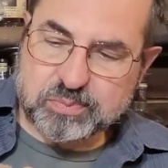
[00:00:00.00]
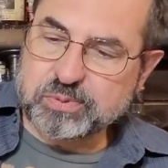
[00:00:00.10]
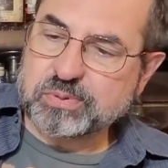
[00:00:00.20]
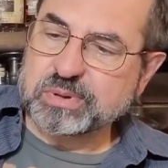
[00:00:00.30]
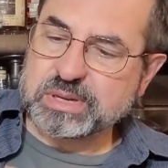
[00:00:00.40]

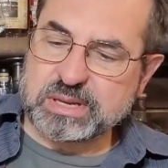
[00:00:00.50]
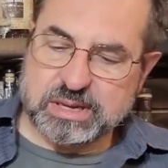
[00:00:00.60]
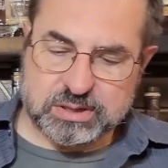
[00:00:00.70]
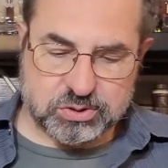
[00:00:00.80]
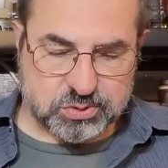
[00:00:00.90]
pretty
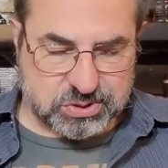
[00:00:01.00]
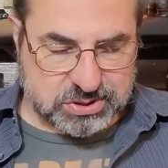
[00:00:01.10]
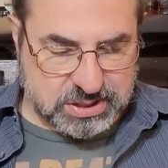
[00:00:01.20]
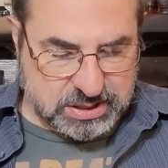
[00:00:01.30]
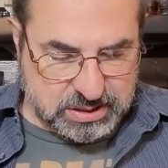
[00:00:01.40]

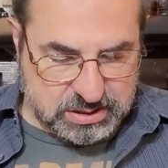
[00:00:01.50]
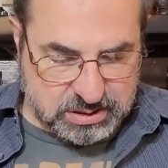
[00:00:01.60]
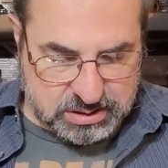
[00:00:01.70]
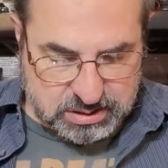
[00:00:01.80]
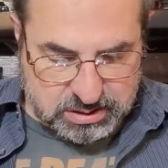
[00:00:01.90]
interesting.
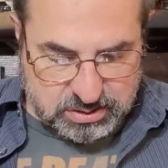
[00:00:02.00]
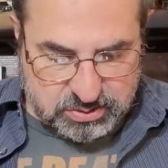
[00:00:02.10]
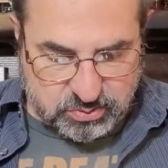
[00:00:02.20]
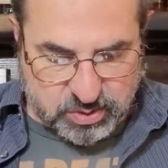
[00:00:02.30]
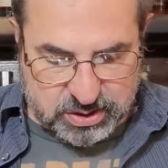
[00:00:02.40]

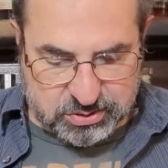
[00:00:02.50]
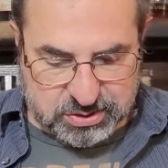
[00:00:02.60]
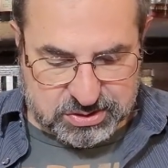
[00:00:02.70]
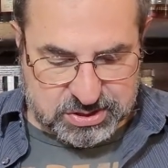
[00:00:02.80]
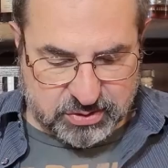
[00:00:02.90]
The record
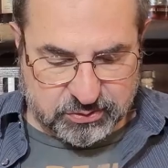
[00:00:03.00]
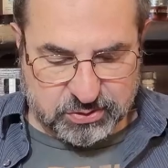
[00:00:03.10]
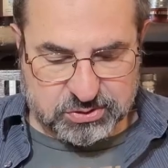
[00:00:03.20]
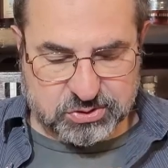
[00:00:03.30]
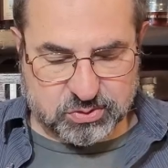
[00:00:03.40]
itself
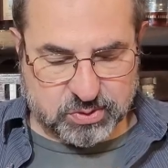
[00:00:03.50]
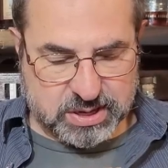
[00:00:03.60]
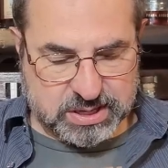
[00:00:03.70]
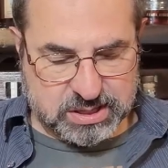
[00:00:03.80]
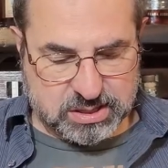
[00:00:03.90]
looks
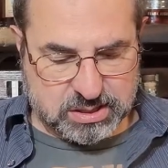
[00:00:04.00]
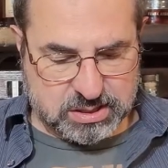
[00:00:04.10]
great.